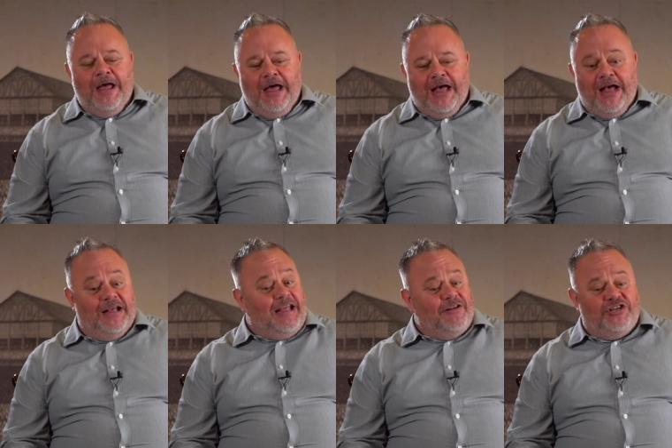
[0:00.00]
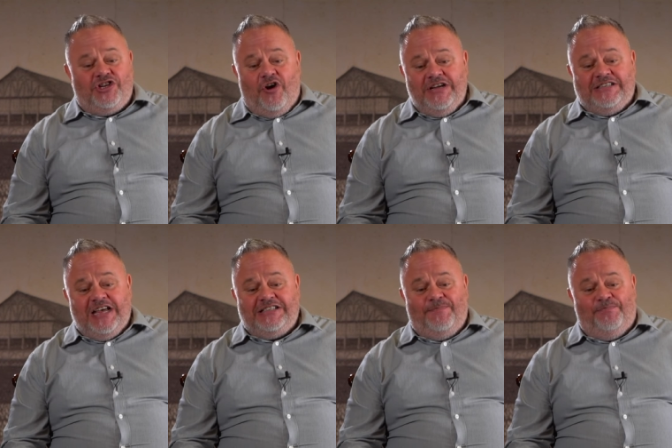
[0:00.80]
Uh, again, Story
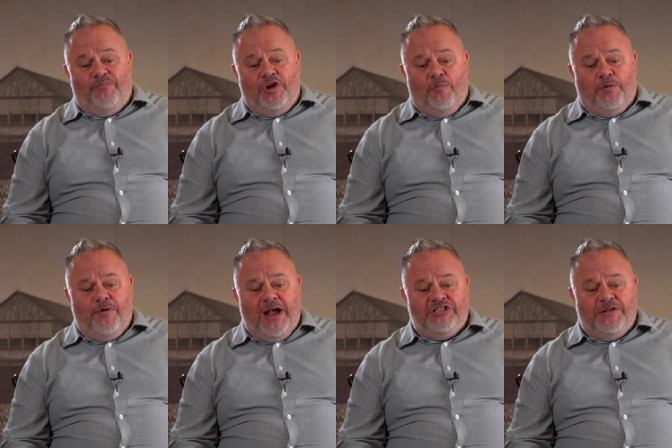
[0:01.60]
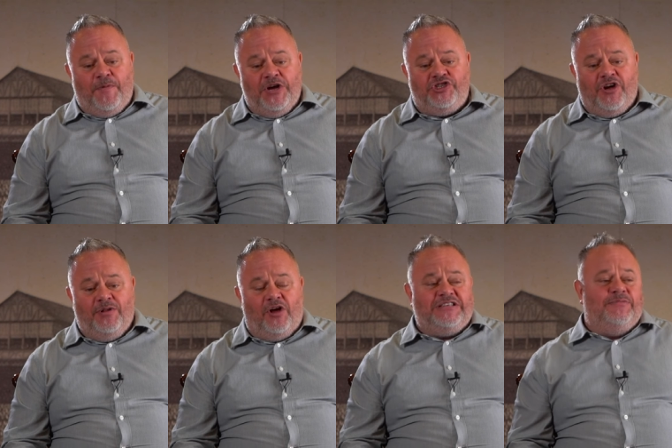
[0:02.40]
says a couple of rounds of the pitch, so he
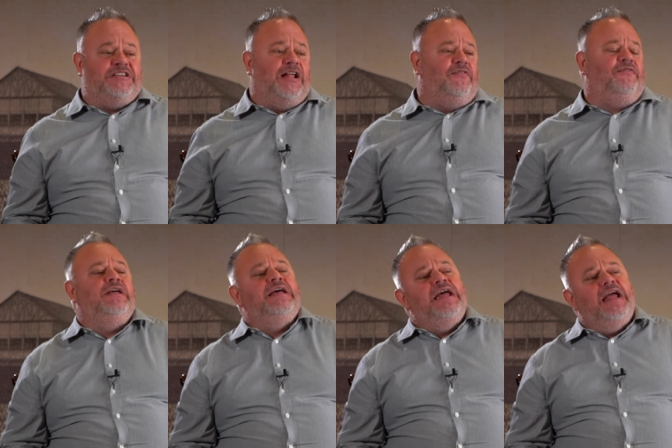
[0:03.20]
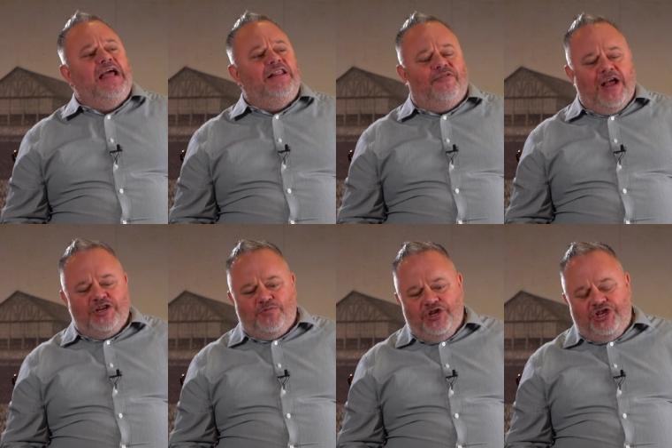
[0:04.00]
locked himself in the
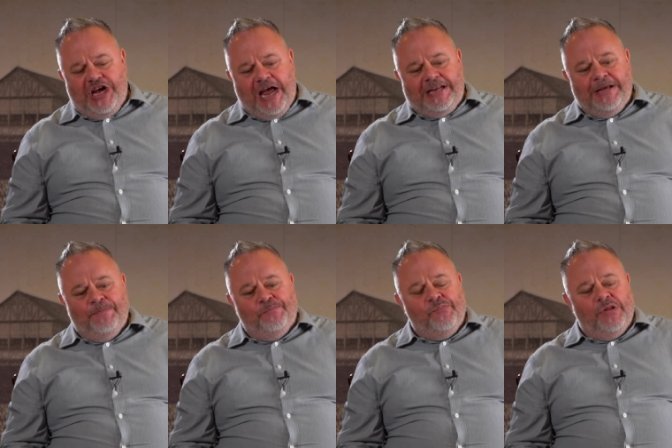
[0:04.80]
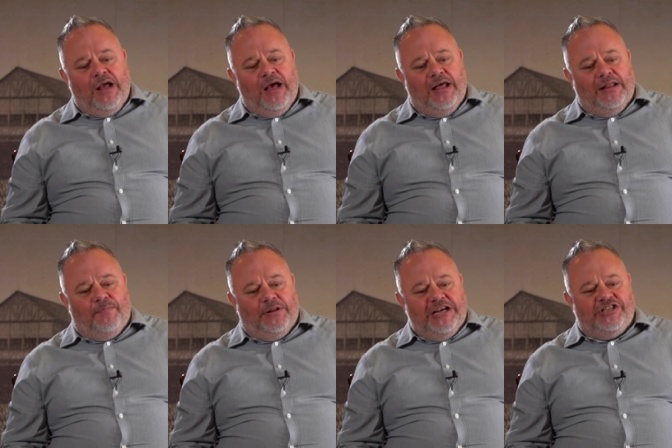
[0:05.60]
groundsman's shed, and the
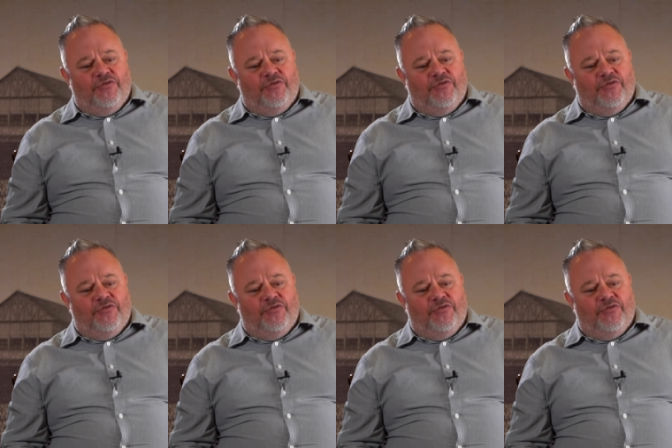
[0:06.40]
police